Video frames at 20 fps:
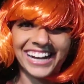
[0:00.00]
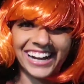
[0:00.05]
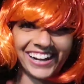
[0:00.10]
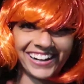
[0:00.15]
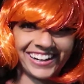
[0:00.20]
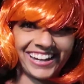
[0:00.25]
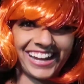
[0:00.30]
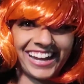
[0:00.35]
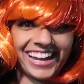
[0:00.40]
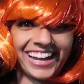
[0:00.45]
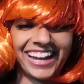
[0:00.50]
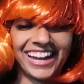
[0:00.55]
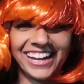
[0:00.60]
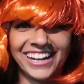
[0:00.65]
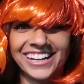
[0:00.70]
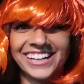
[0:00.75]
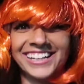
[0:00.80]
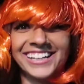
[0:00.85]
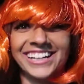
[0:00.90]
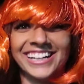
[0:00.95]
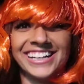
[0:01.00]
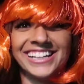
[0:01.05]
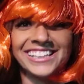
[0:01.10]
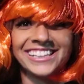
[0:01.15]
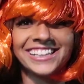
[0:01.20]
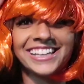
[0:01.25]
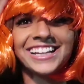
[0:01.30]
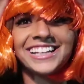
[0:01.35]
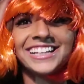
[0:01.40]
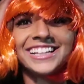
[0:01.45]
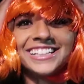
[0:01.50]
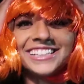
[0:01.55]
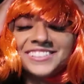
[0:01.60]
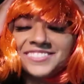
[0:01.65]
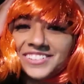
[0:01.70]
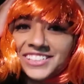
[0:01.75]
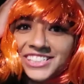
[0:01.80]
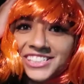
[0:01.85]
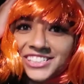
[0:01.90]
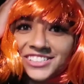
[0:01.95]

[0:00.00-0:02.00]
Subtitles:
Okay. They need to be